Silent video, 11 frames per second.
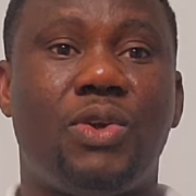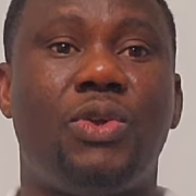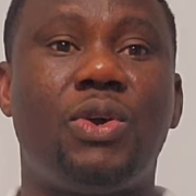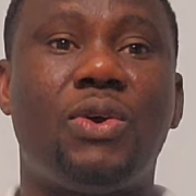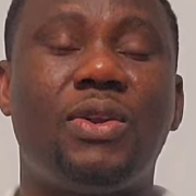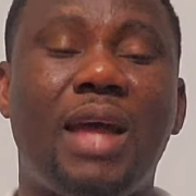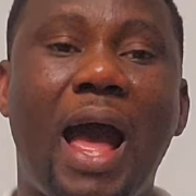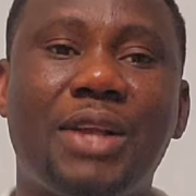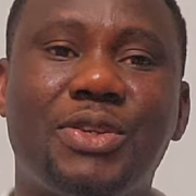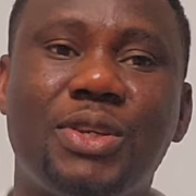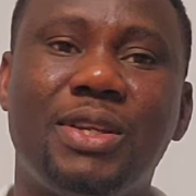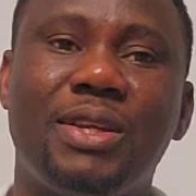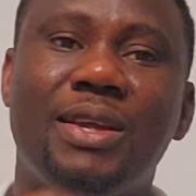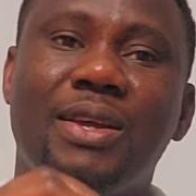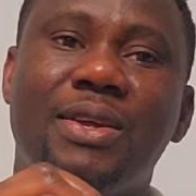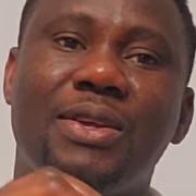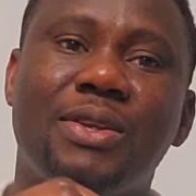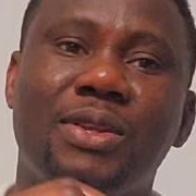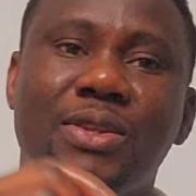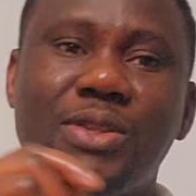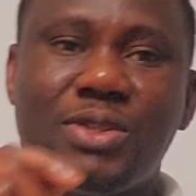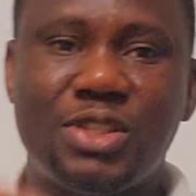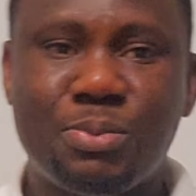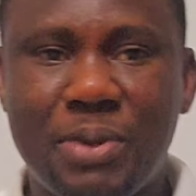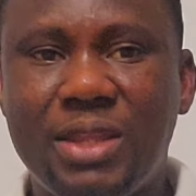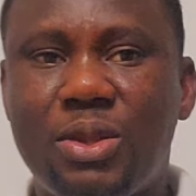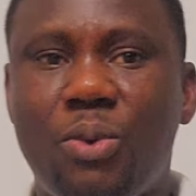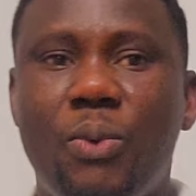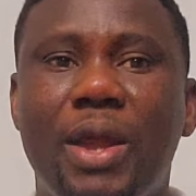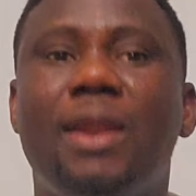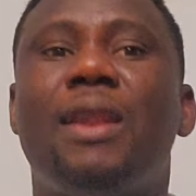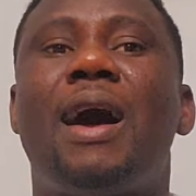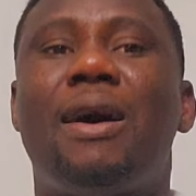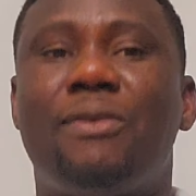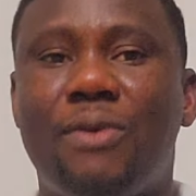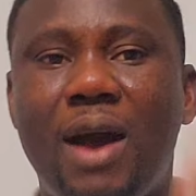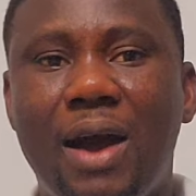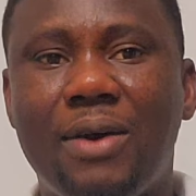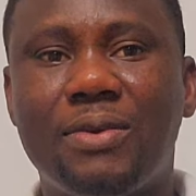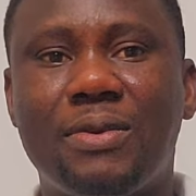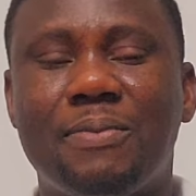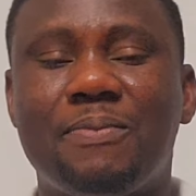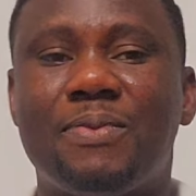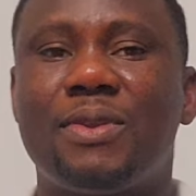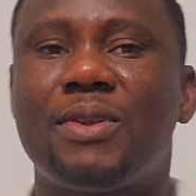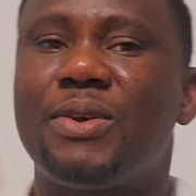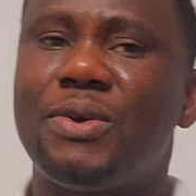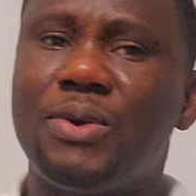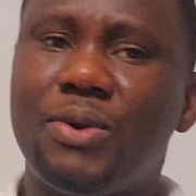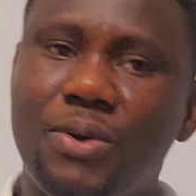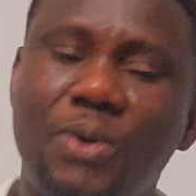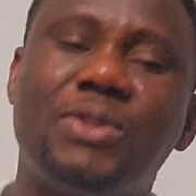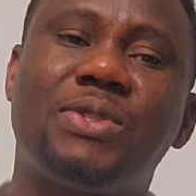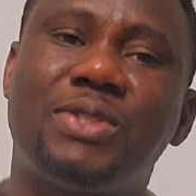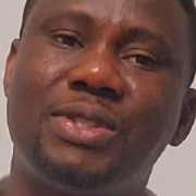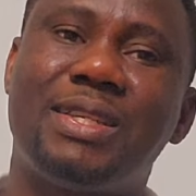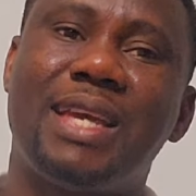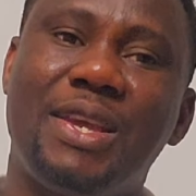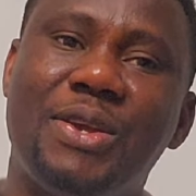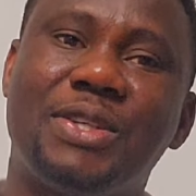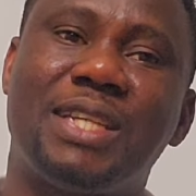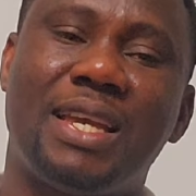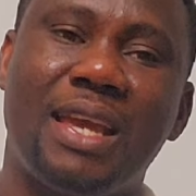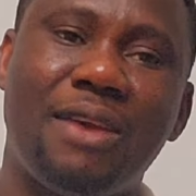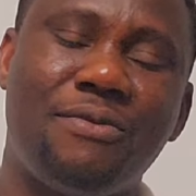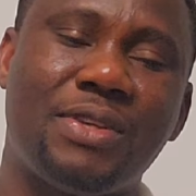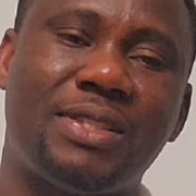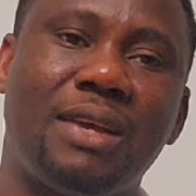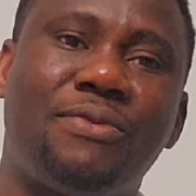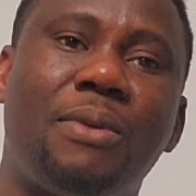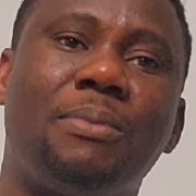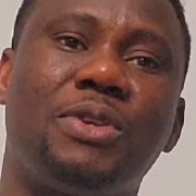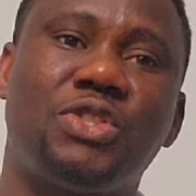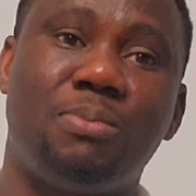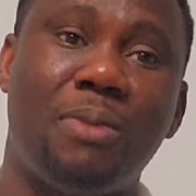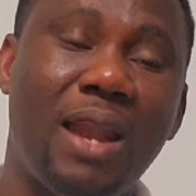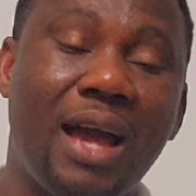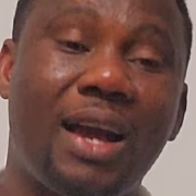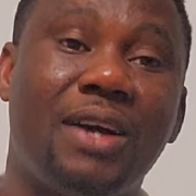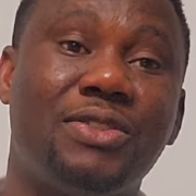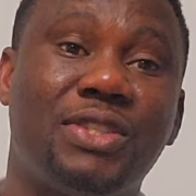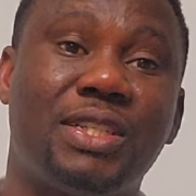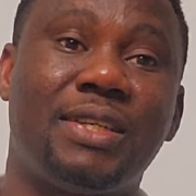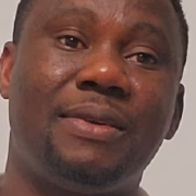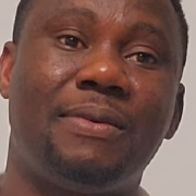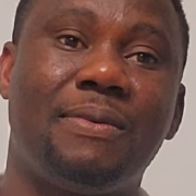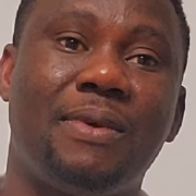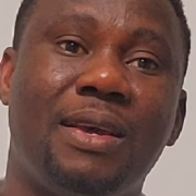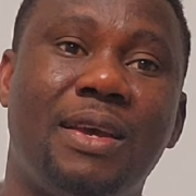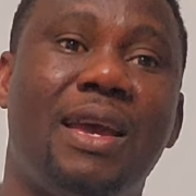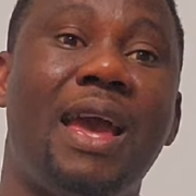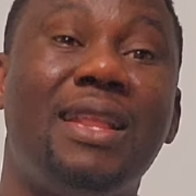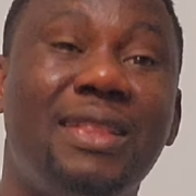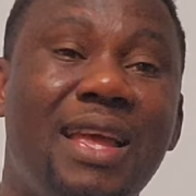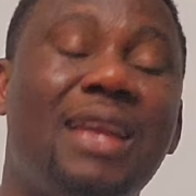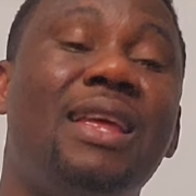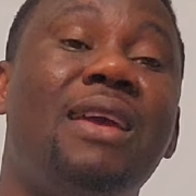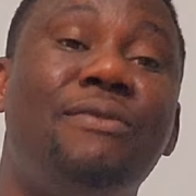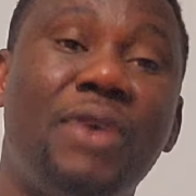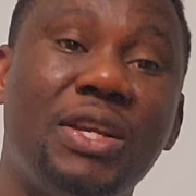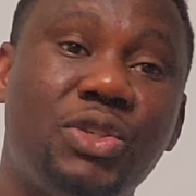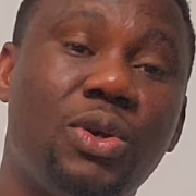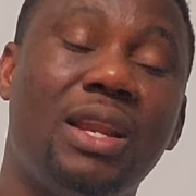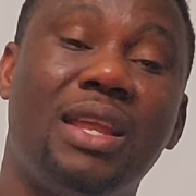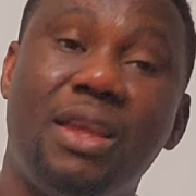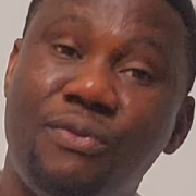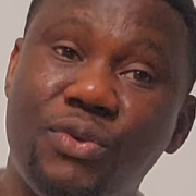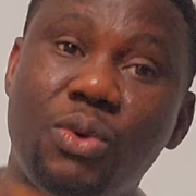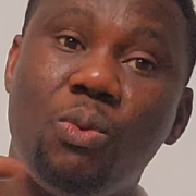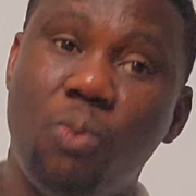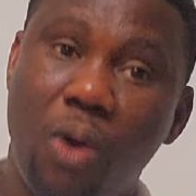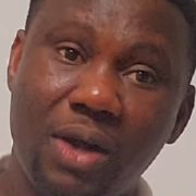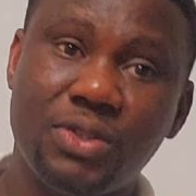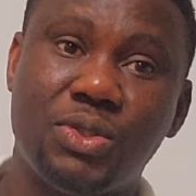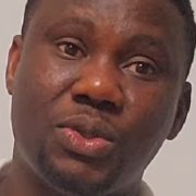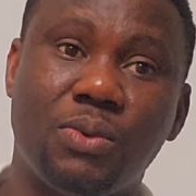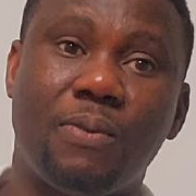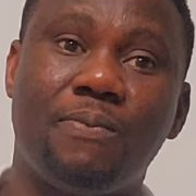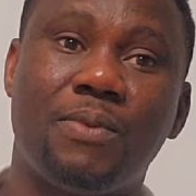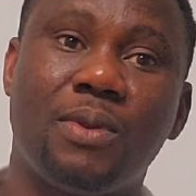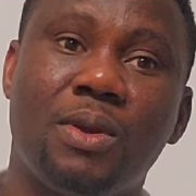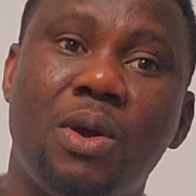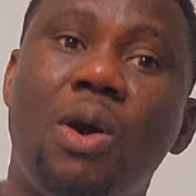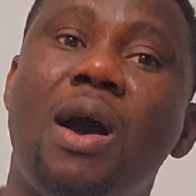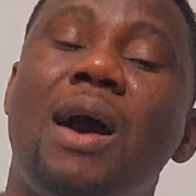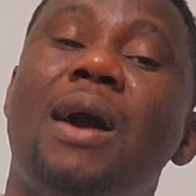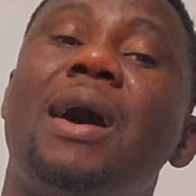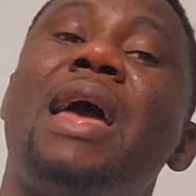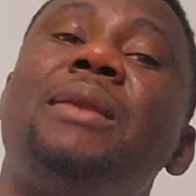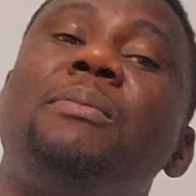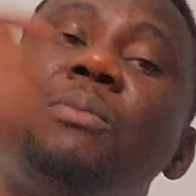you could actually spin the wheel around, go get your Schengen visa from the smaller country, and then eventually, if you want to, and